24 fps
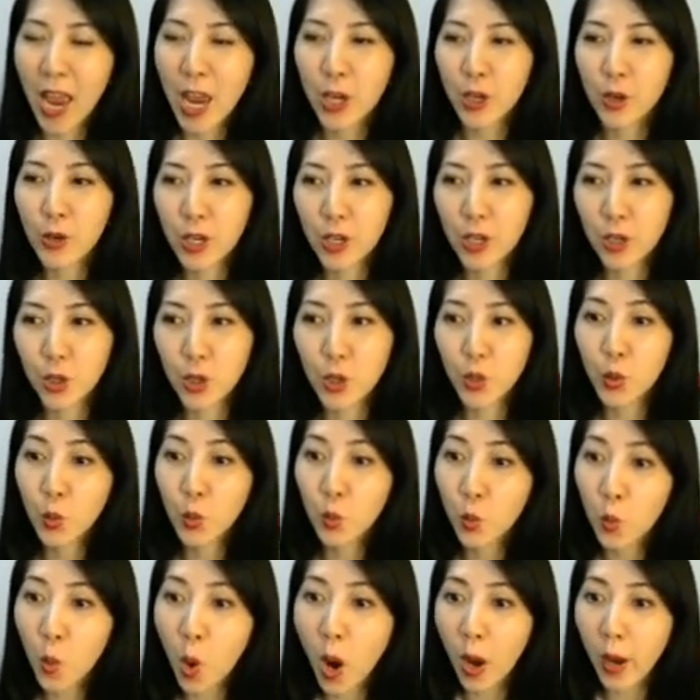you can choose
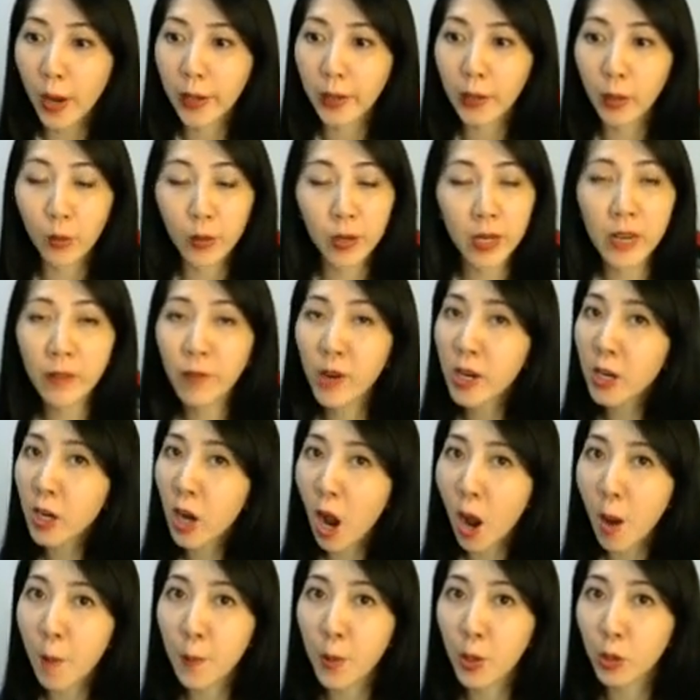1 or even
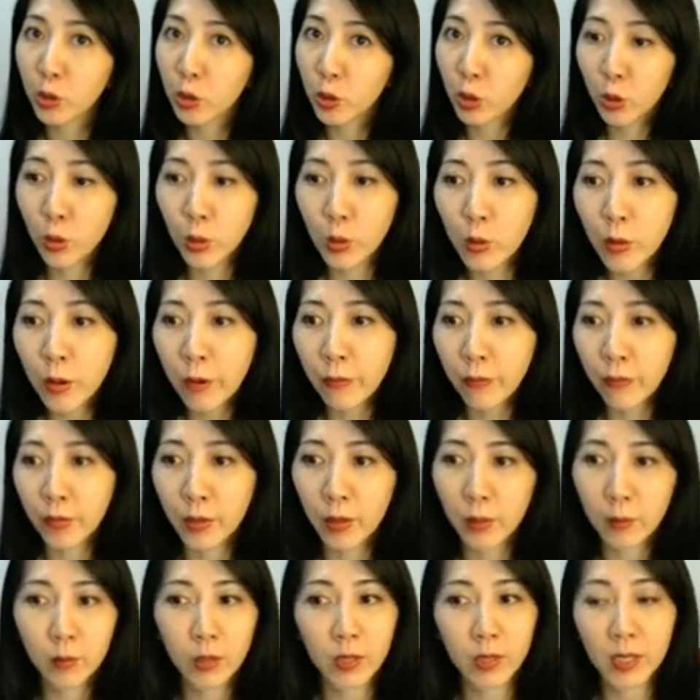combo 2 of
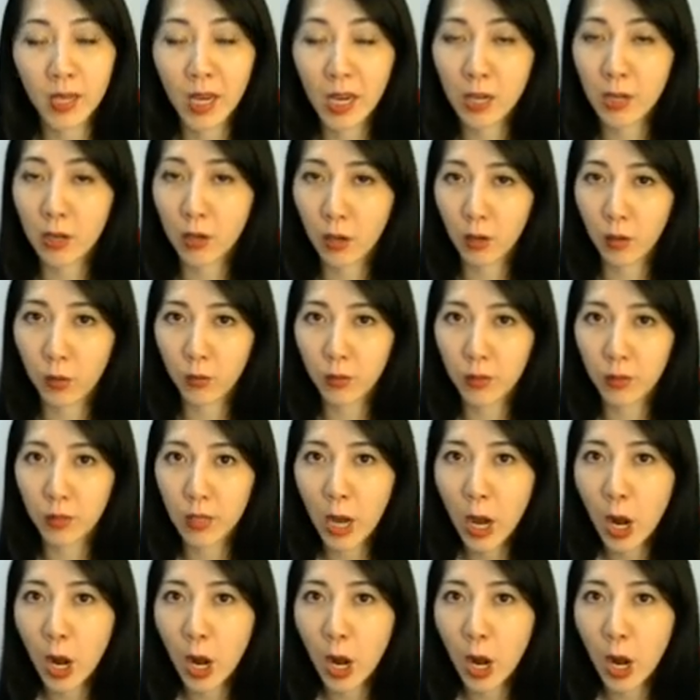them to take notes.